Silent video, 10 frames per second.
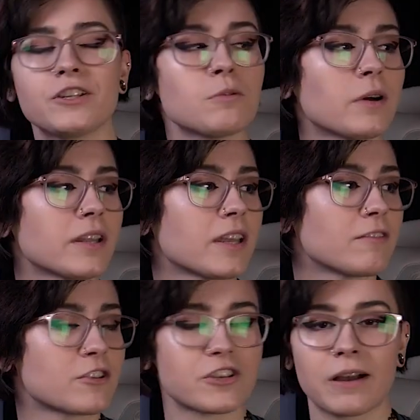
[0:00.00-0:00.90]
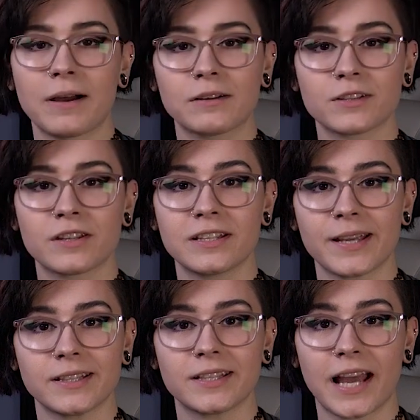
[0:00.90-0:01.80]
do want to give a shout out to this
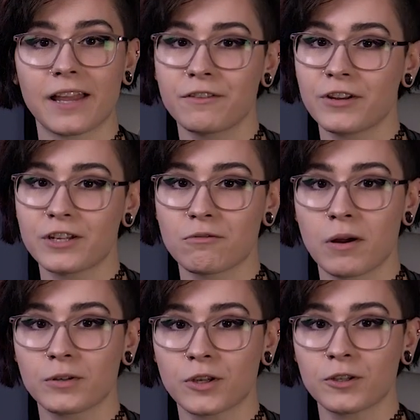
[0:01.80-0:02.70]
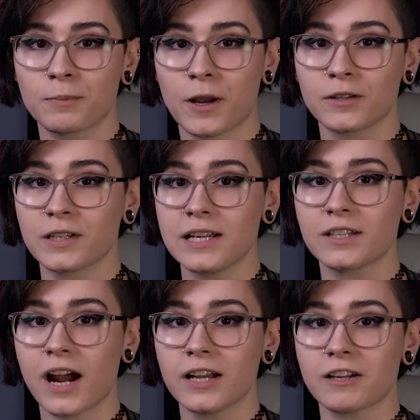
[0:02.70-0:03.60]
headset and the Virtuosos because
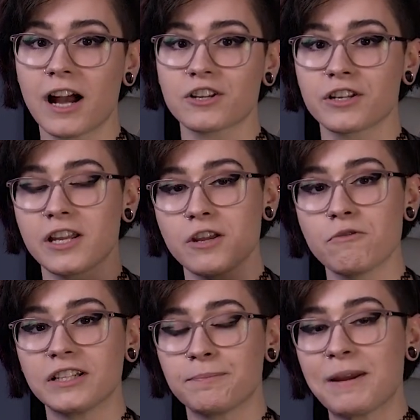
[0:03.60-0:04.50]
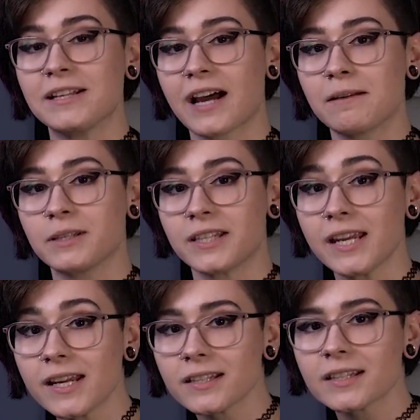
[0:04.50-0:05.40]
these guys are actually USB
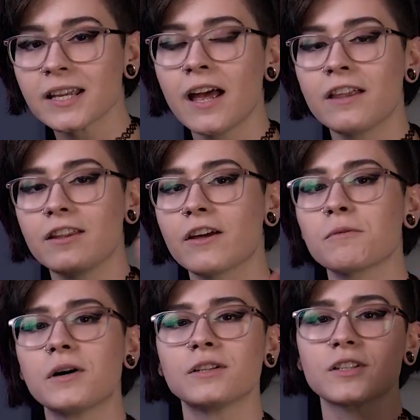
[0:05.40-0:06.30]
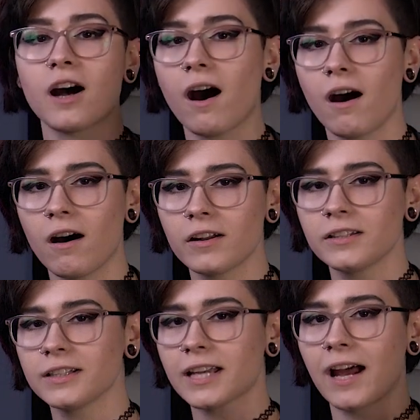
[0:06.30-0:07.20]
Type-Cs. The other ones
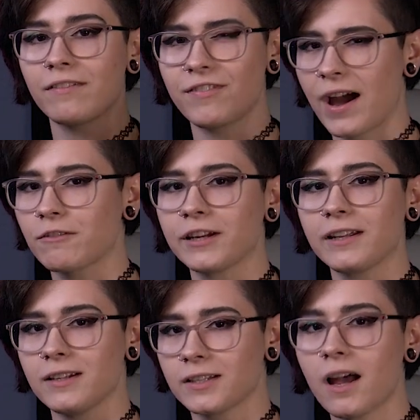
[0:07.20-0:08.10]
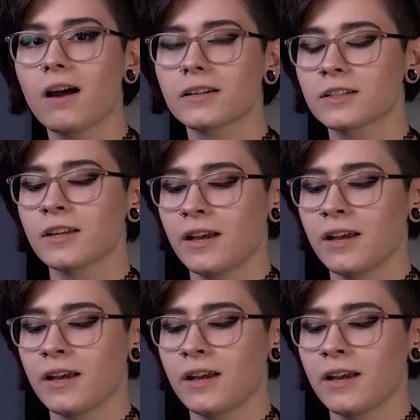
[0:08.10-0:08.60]
aren't, and that really sucks.